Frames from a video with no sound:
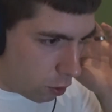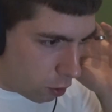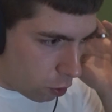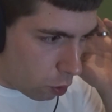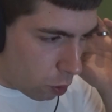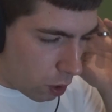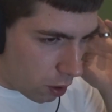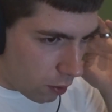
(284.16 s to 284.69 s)

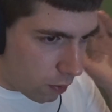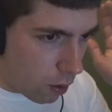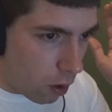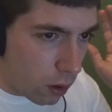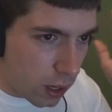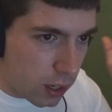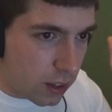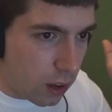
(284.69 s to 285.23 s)
Talking of
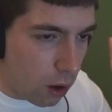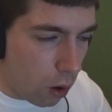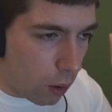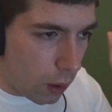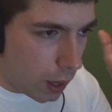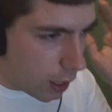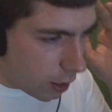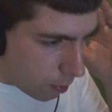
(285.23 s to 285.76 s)
not getting
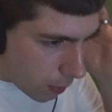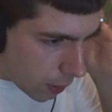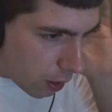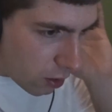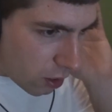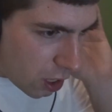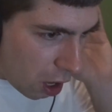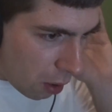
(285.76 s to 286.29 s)
hot ears,
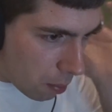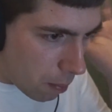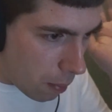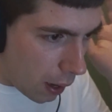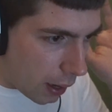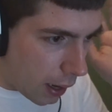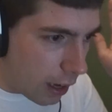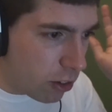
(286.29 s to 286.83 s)
because of the open
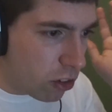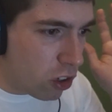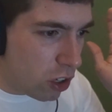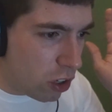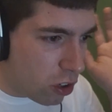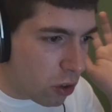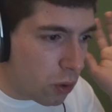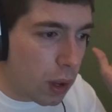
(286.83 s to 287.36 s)
back nature,
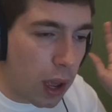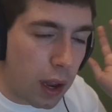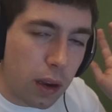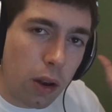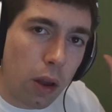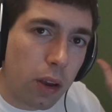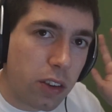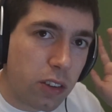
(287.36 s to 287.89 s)
you do get a
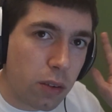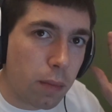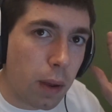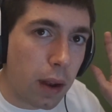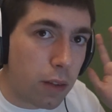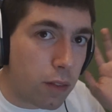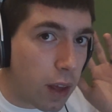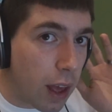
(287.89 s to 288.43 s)
nice
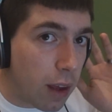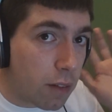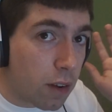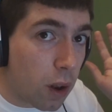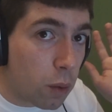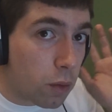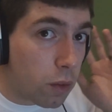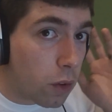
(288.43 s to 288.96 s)
amount of air
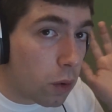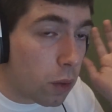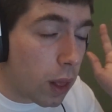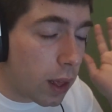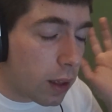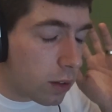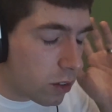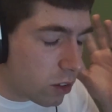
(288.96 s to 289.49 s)
flowing through
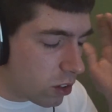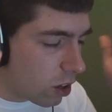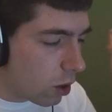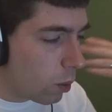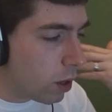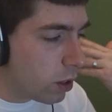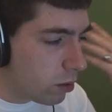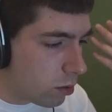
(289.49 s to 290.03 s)
there,
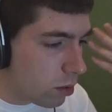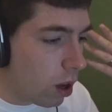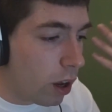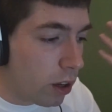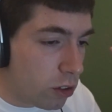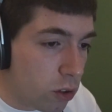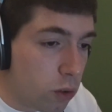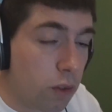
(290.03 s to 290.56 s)
so I
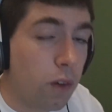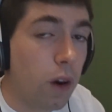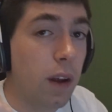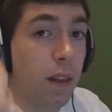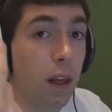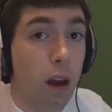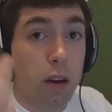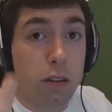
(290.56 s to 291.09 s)
do
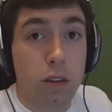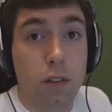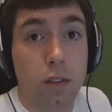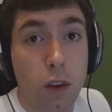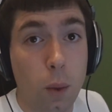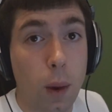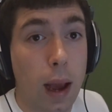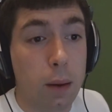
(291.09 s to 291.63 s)
find that after a
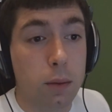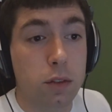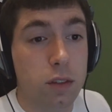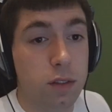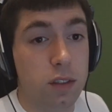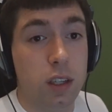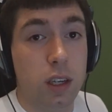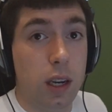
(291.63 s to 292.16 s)
few hours
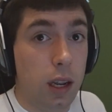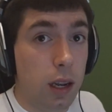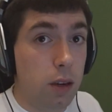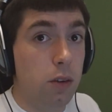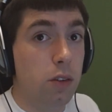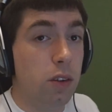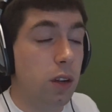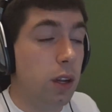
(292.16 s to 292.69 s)
of sitting here
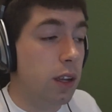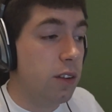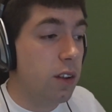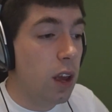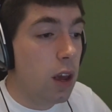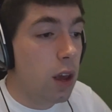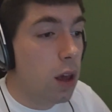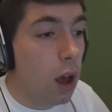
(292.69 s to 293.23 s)
using these,
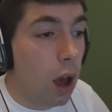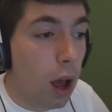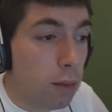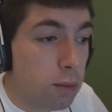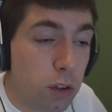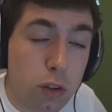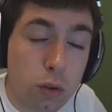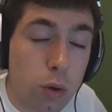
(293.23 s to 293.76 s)

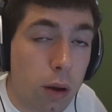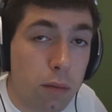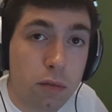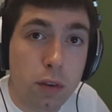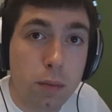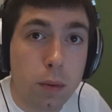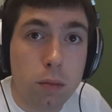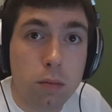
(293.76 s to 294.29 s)
I'm still
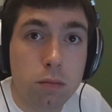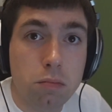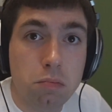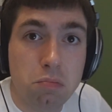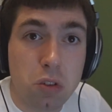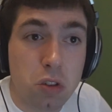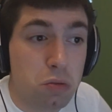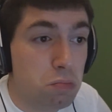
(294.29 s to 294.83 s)
comfortable.
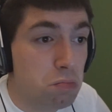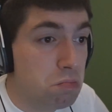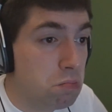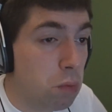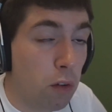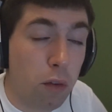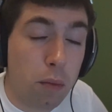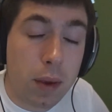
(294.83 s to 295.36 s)
Doesn't
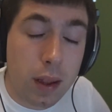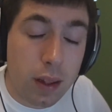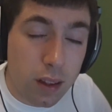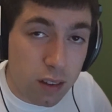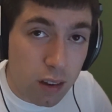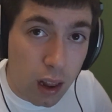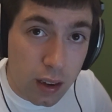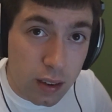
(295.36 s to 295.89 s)
bother me in the
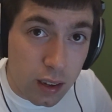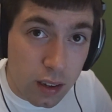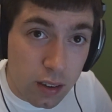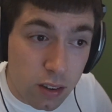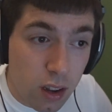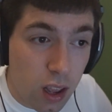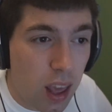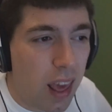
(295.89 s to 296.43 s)
slightest.